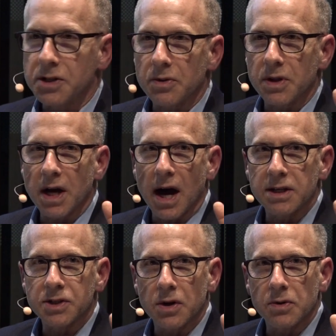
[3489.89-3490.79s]
So the
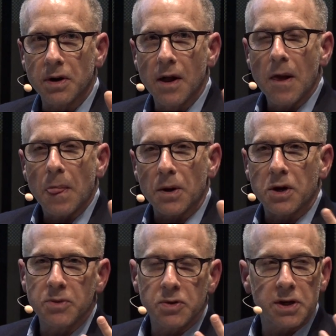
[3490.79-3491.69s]
iZone, the
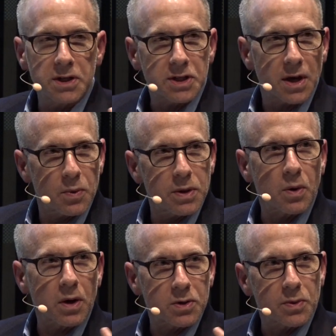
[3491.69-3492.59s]
communities that we
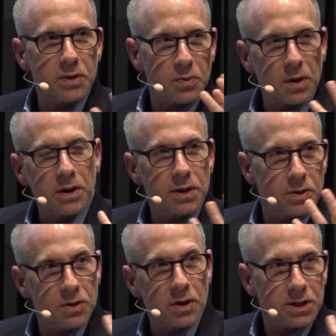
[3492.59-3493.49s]
worked with were in
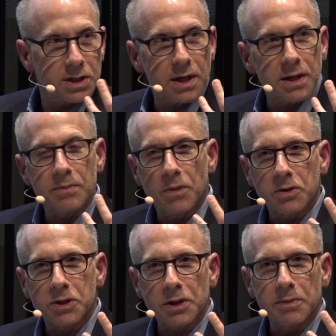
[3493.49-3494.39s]
New York City
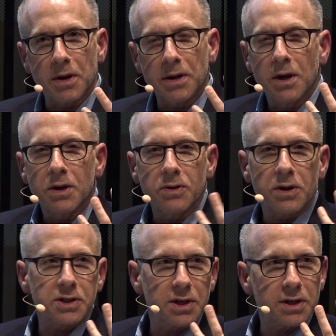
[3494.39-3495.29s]
mostly, but New
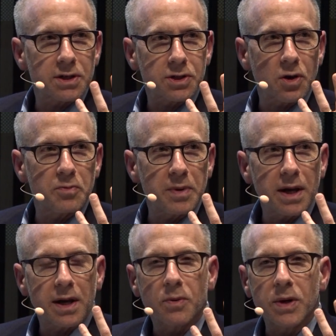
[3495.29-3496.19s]
York City is so big.